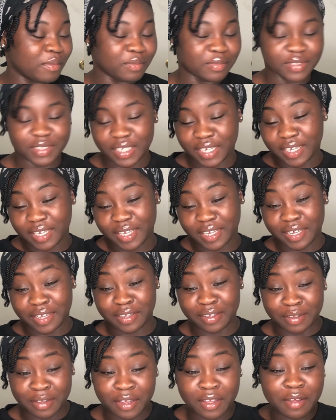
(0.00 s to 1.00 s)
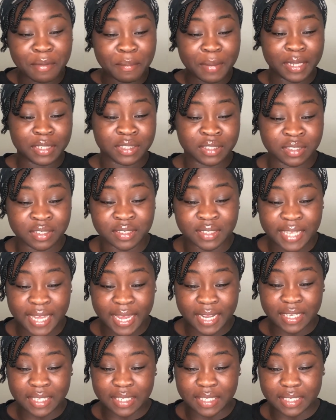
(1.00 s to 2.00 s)
JK, my sugar
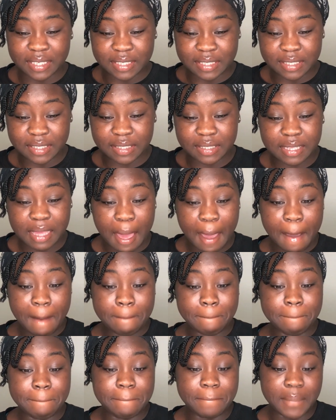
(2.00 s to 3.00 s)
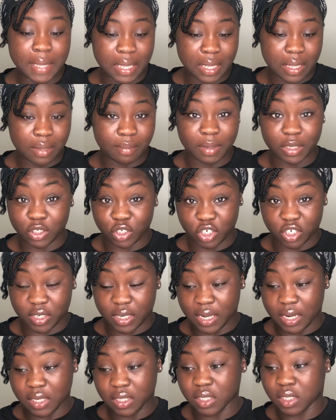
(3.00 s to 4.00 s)
daddy is me. My sugar
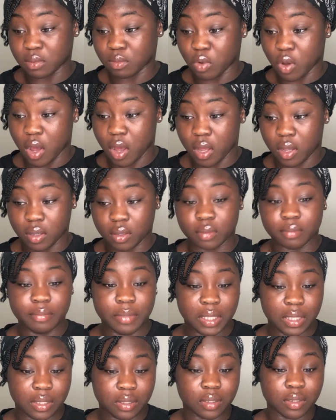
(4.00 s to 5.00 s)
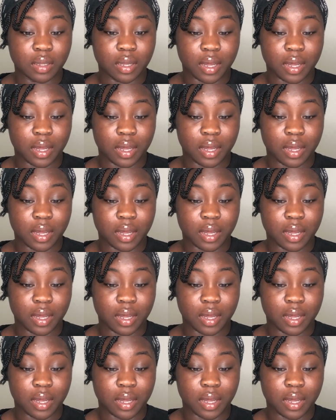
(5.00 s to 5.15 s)
daddy is me.